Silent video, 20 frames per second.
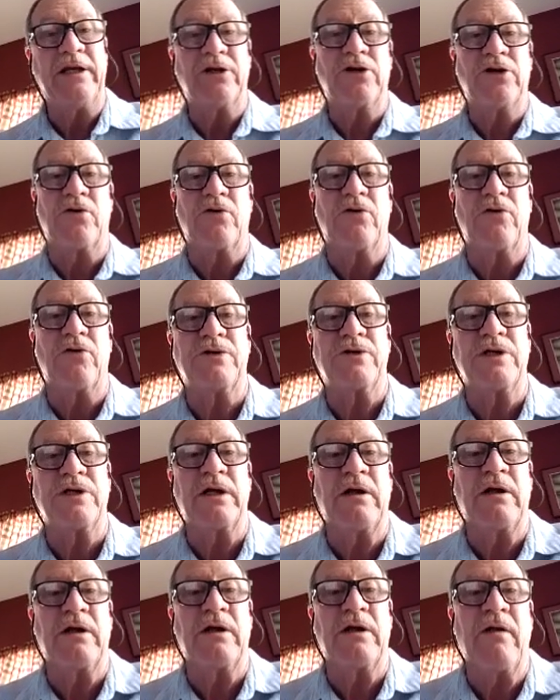
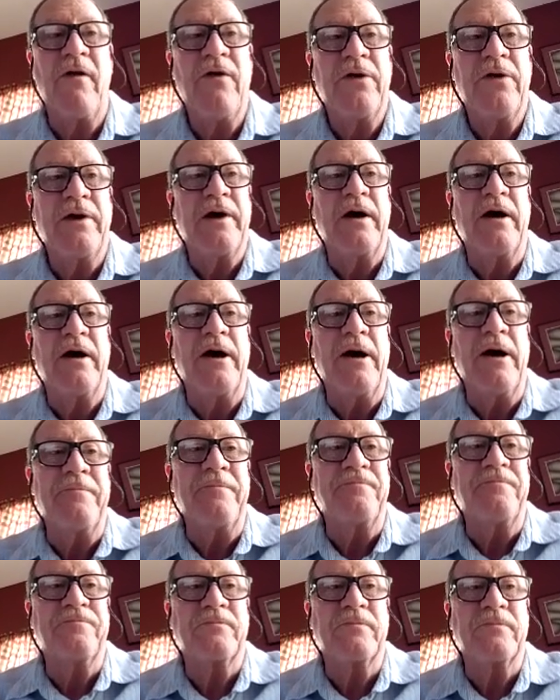encouraging.
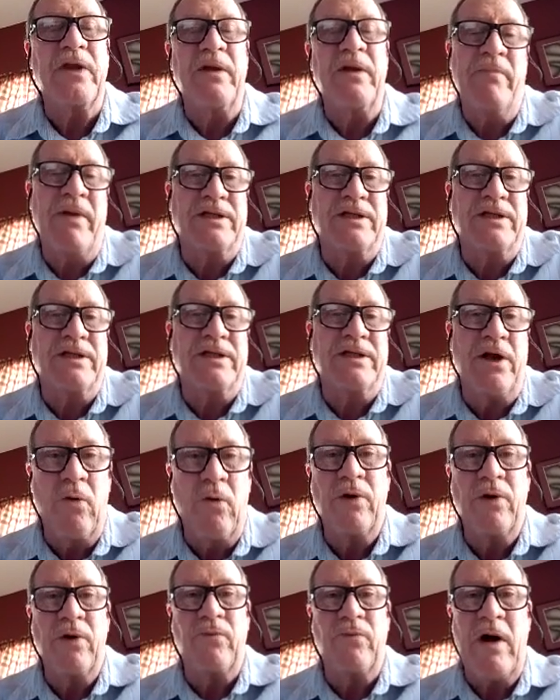It makes it all
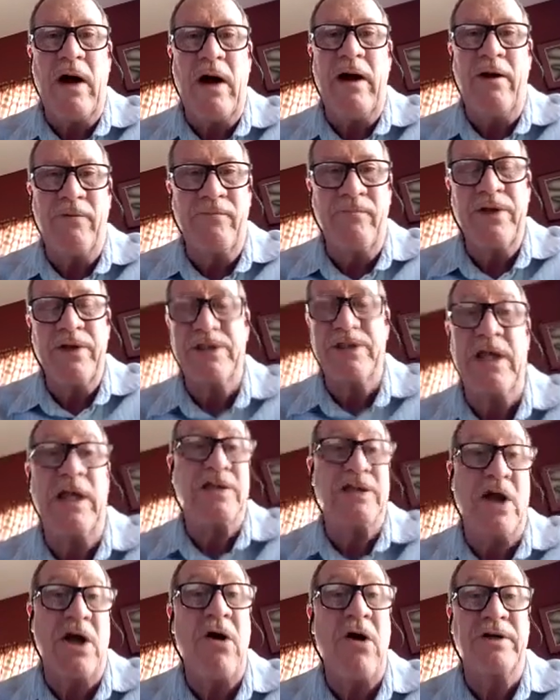worthwhile.
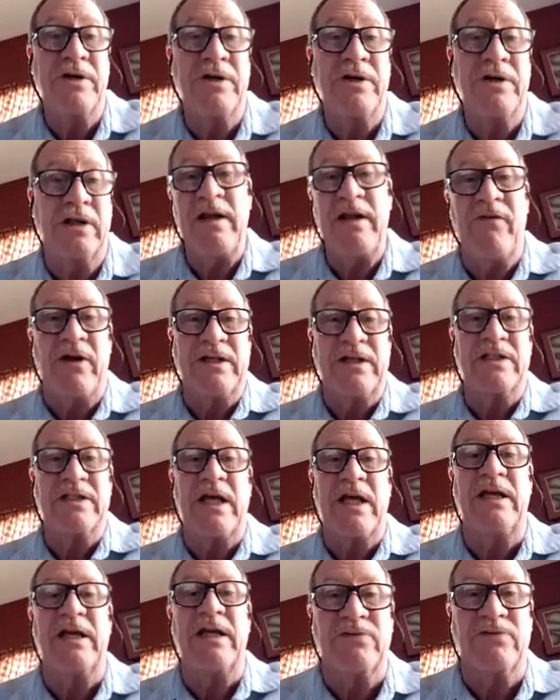It's hard to leave on
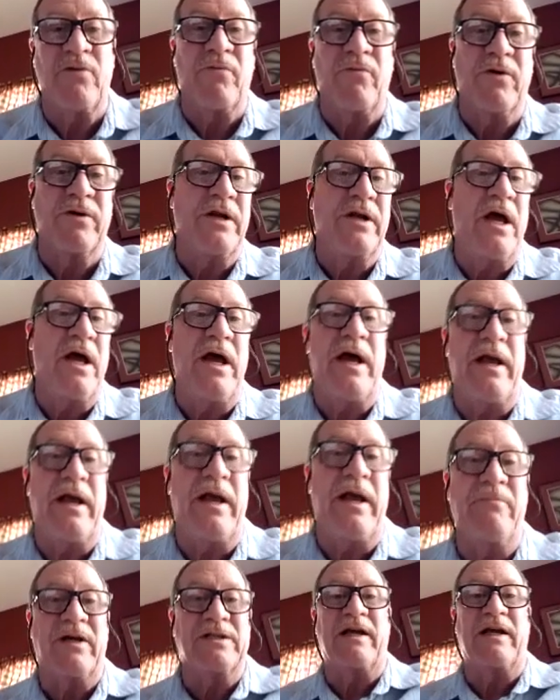Sundays when we're done,
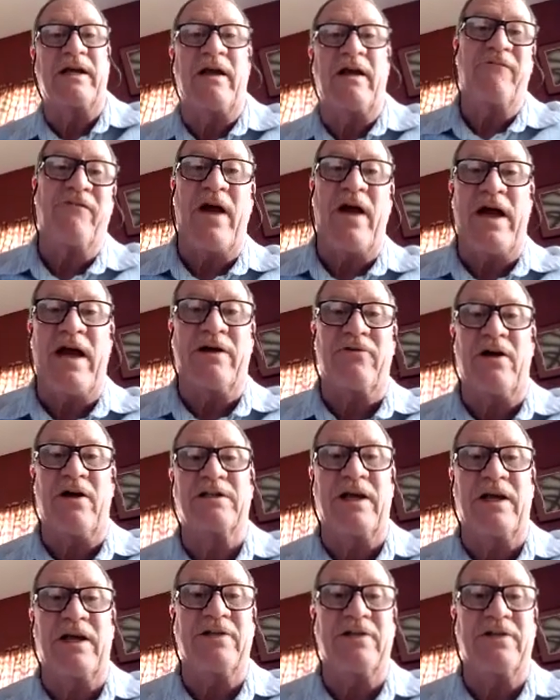because I got to fly across
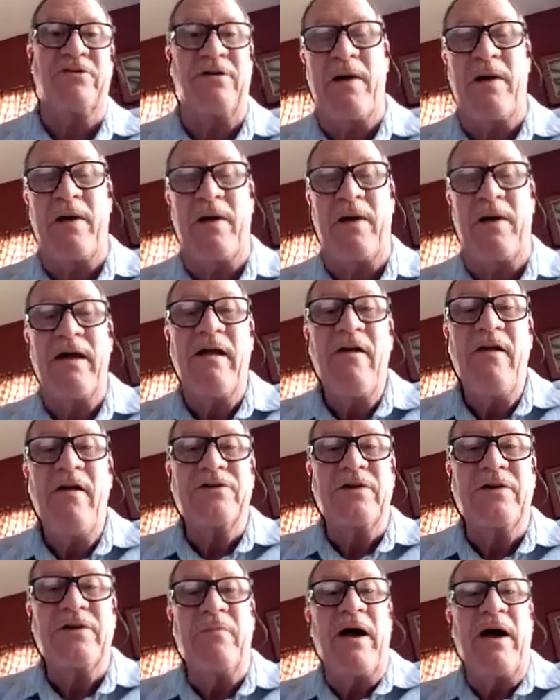country to
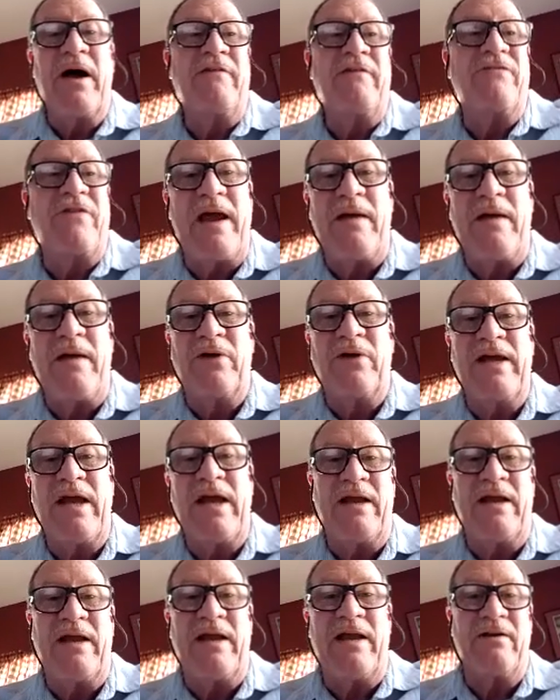my family
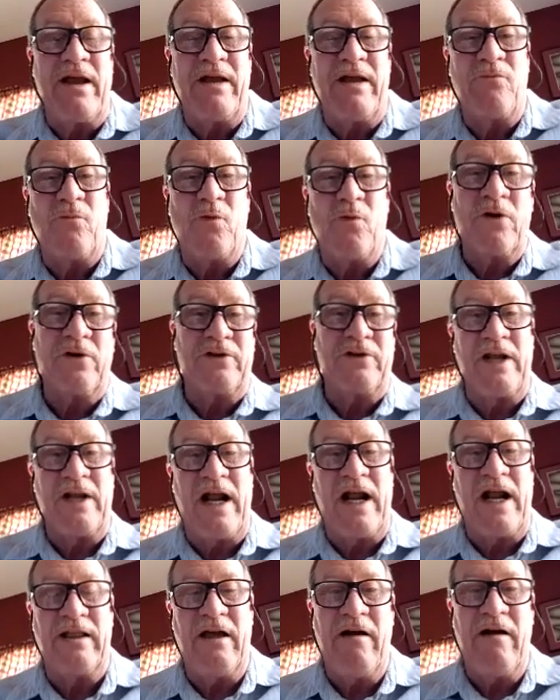and work that I
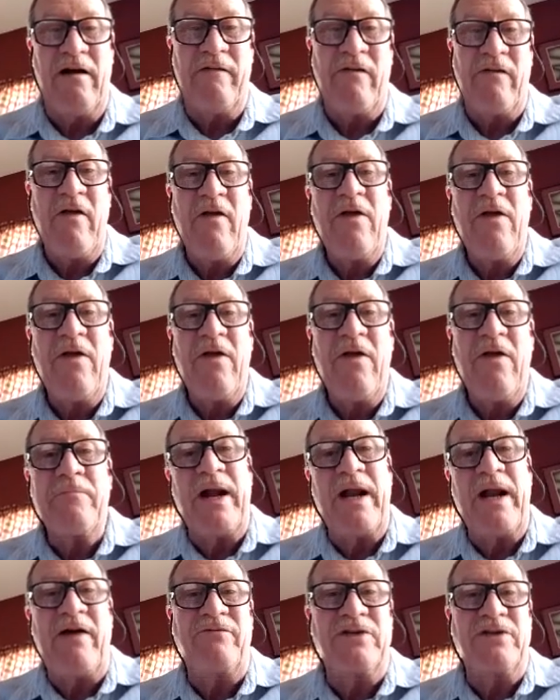love.
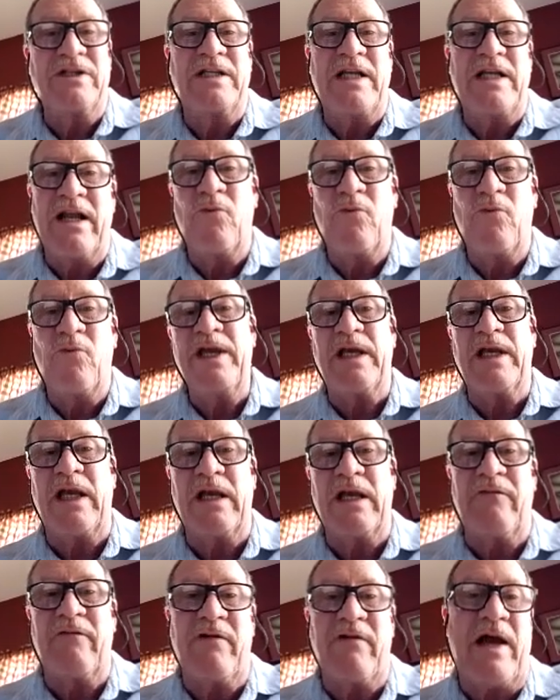But I've just had a
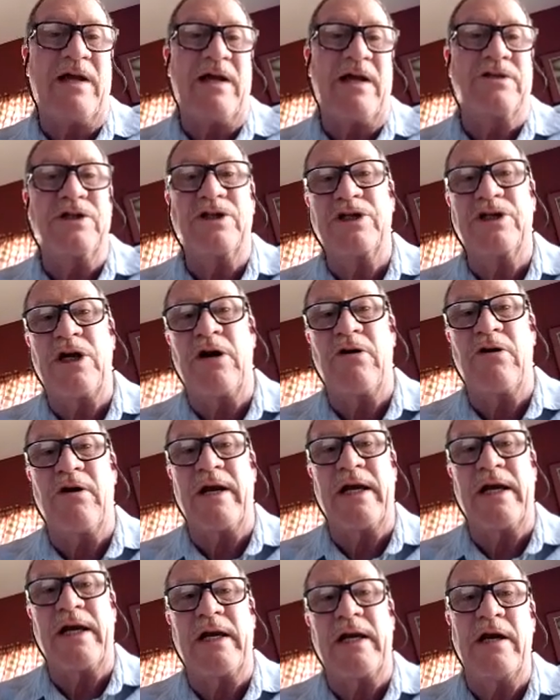weekend of actually
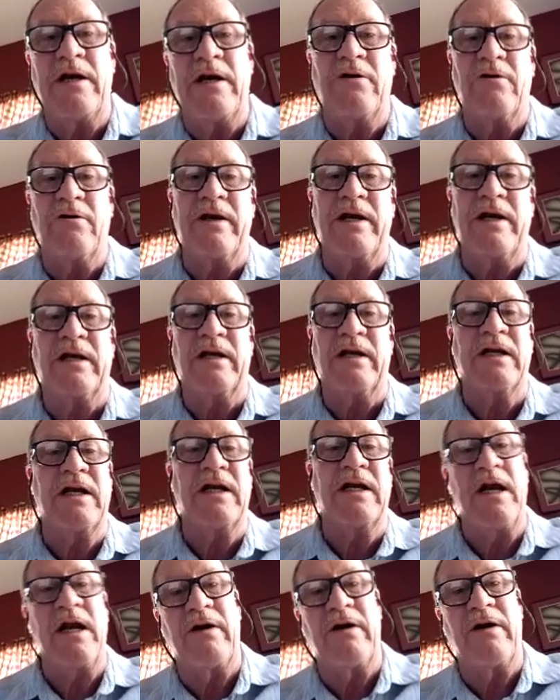sharing and hearing and
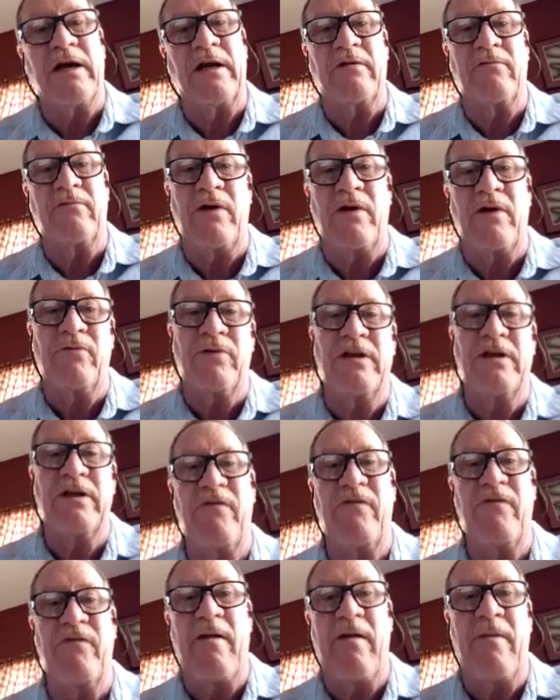caring, and we
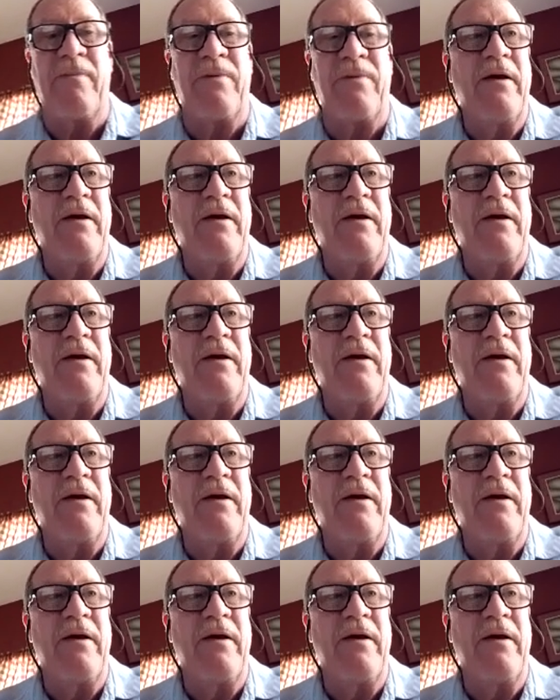develop,